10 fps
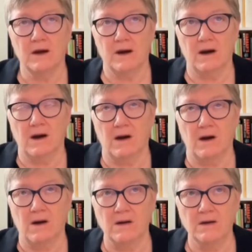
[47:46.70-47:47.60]

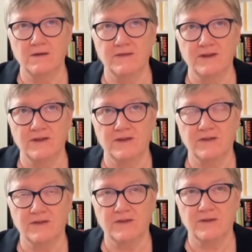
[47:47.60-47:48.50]
All of
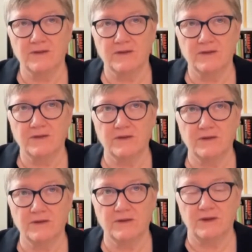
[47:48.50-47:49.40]
these
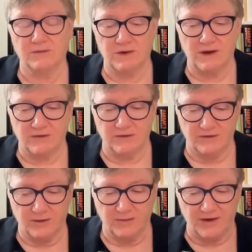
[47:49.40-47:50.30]

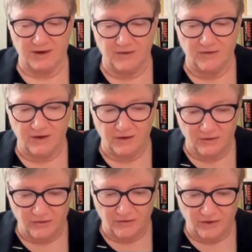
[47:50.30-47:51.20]
relationships
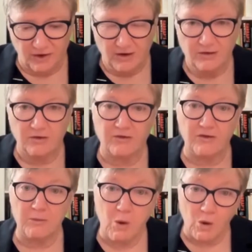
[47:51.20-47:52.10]
exist to
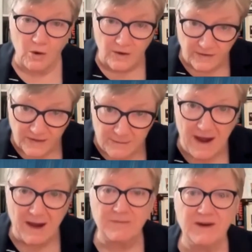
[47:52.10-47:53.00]
support the
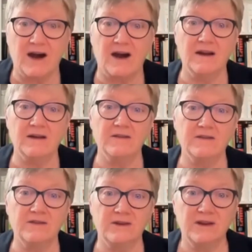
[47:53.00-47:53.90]

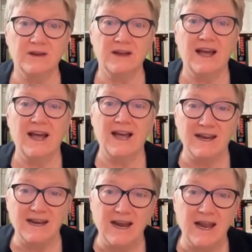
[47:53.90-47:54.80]
baptized and
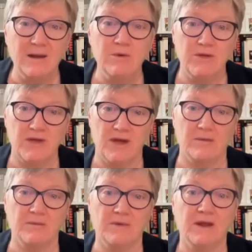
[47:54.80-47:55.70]
enable
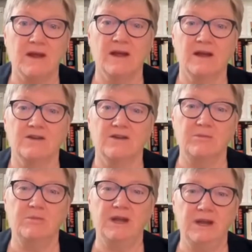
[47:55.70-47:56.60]
them to
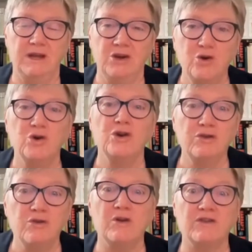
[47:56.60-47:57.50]
be good
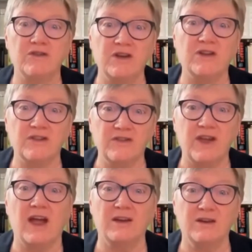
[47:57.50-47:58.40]
Christians
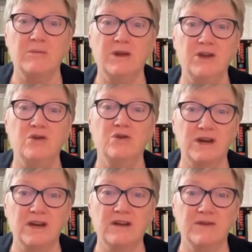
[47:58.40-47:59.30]
and to be good
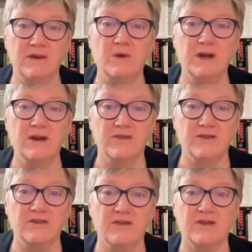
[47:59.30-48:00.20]
living witnesses
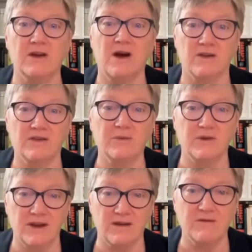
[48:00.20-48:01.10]
to the gospel
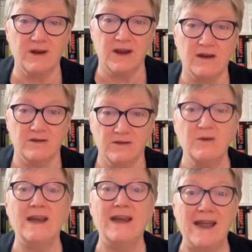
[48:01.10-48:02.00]
every day.
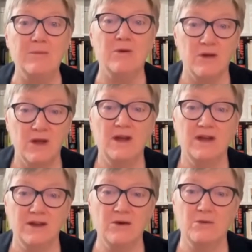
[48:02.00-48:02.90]
enable,
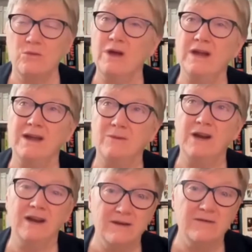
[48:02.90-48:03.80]
we
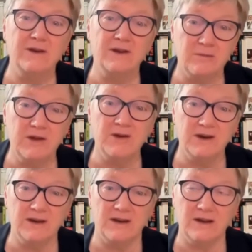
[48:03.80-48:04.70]
live in
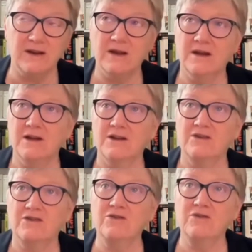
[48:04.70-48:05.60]
community
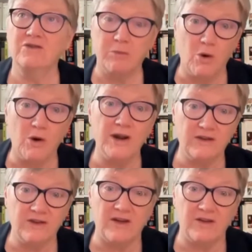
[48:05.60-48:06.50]
to support each
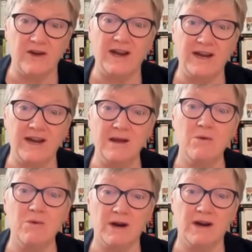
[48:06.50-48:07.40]
other and enable
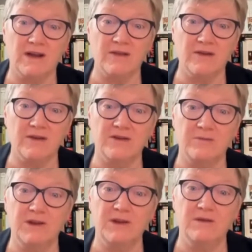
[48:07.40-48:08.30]
one another to
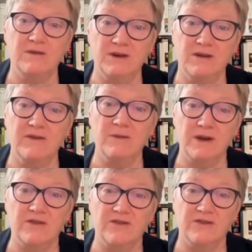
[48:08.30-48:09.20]
be living
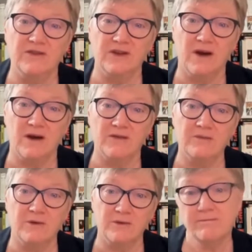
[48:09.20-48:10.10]
witnesses to the
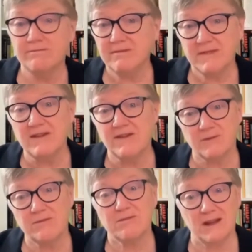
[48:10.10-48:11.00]
gospel. That's
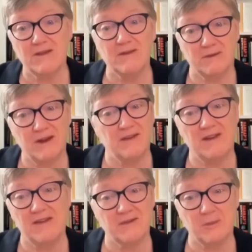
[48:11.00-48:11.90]
in a
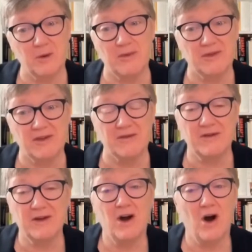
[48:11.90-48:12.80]
sense the purpose of
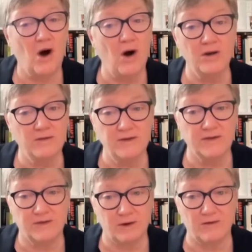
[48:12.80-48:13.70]
all of these
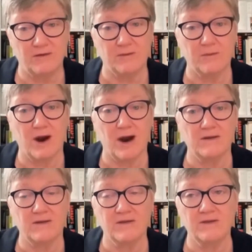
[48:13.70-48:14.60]
structures and
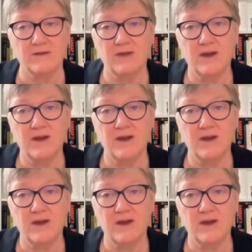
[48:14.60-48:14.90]
practices.